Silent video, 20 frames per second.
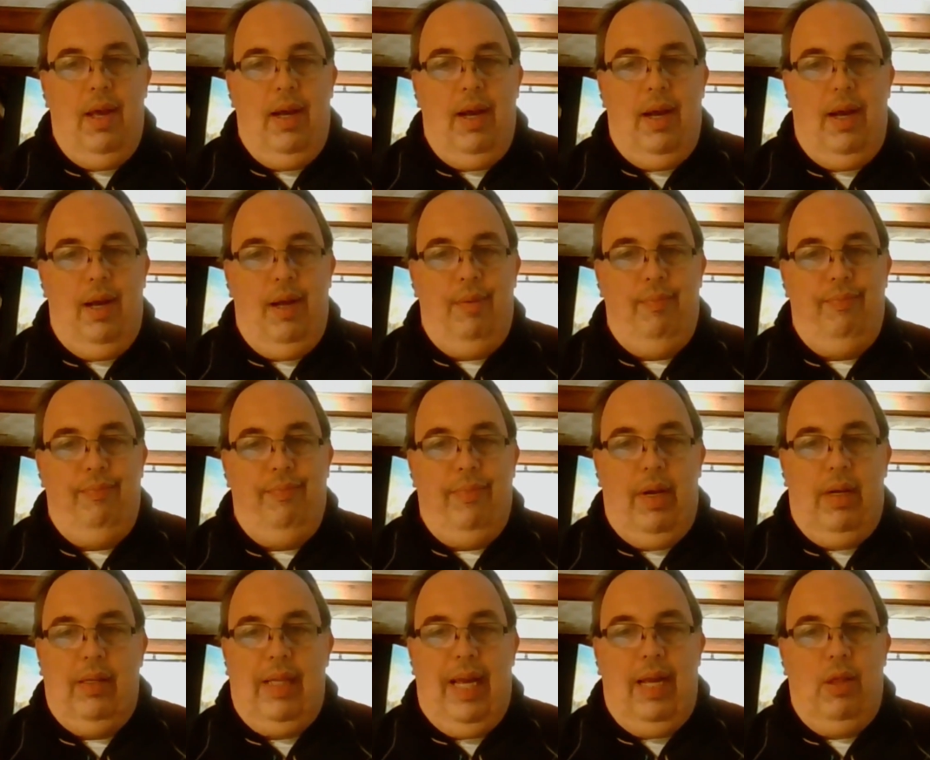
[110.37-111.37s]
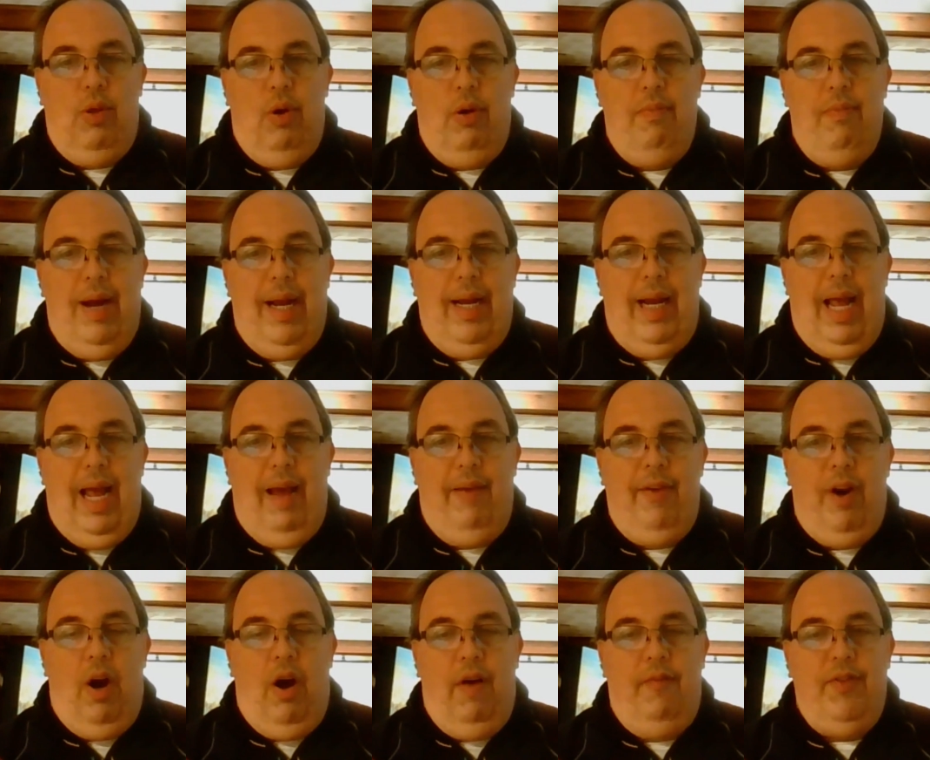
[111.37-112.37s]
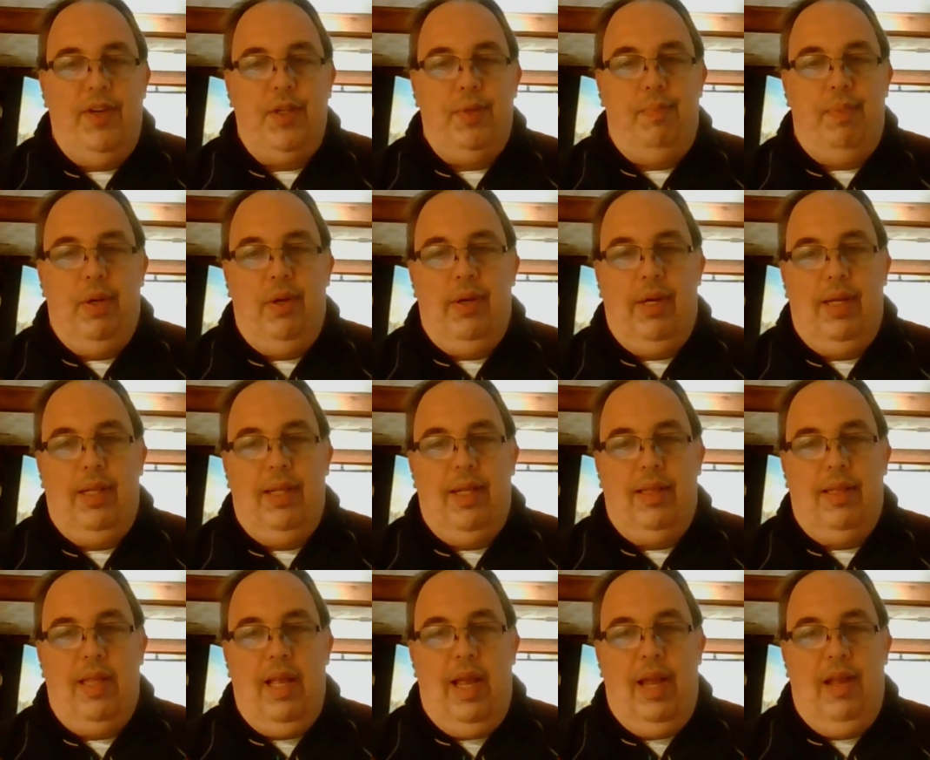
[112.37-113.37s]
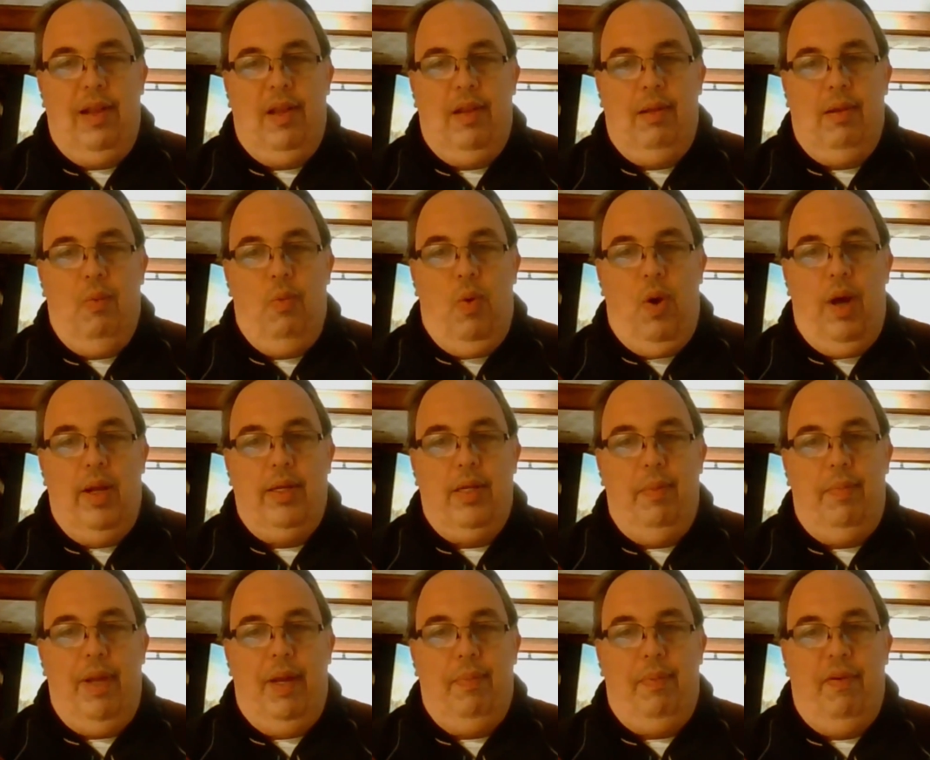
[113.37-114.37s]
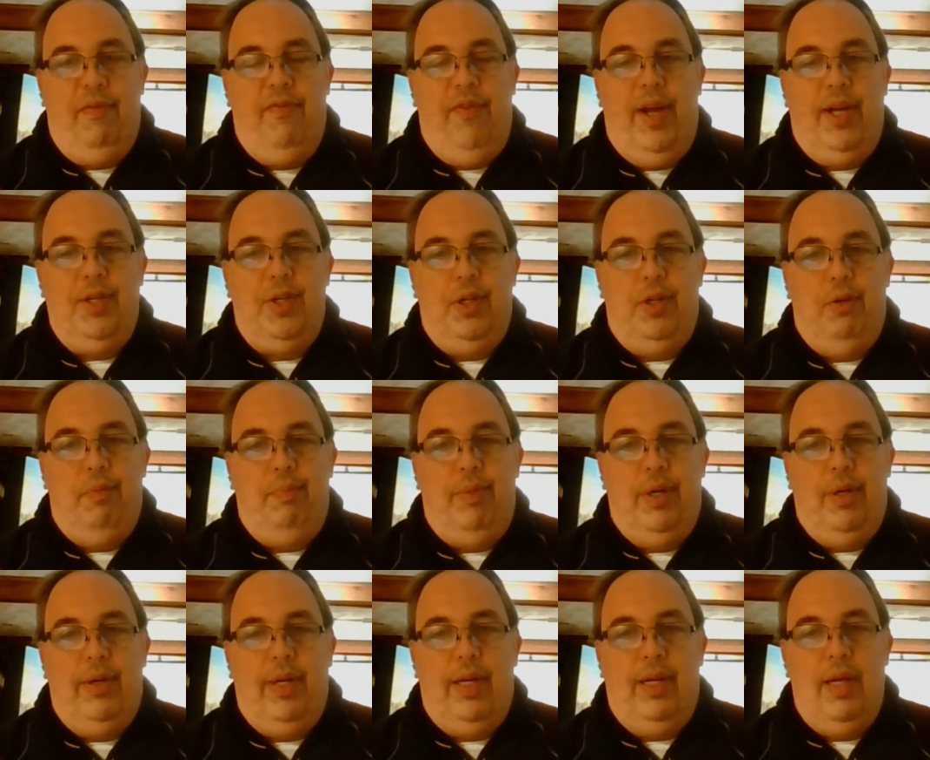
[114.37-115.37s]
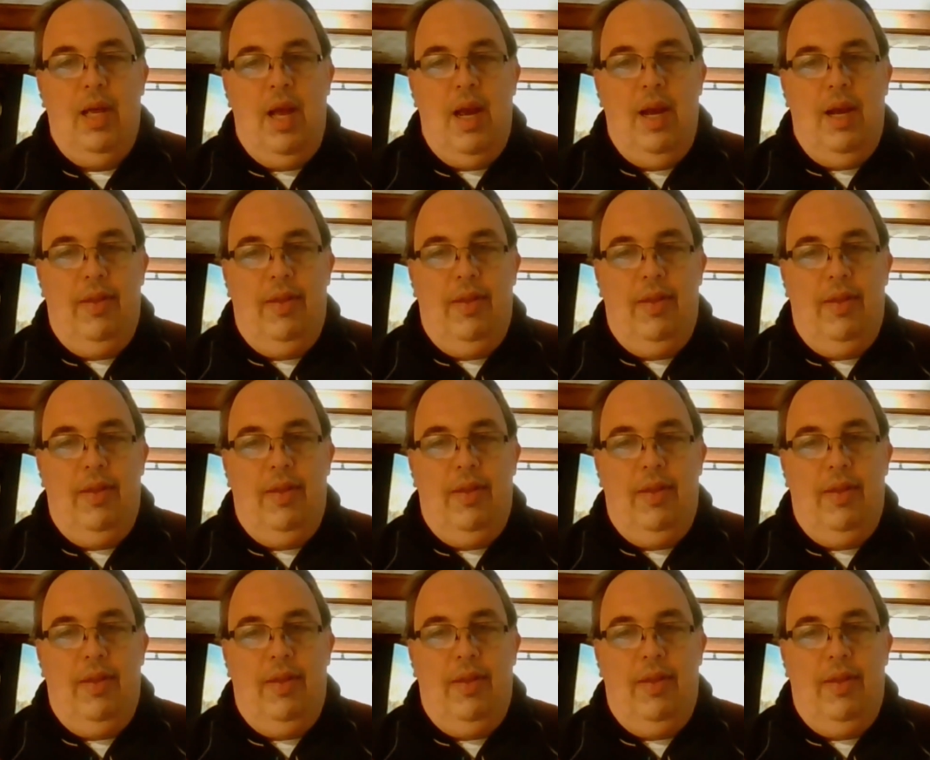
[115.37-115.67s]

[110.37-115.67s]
A landlord might have an office building that they want to be a professional building.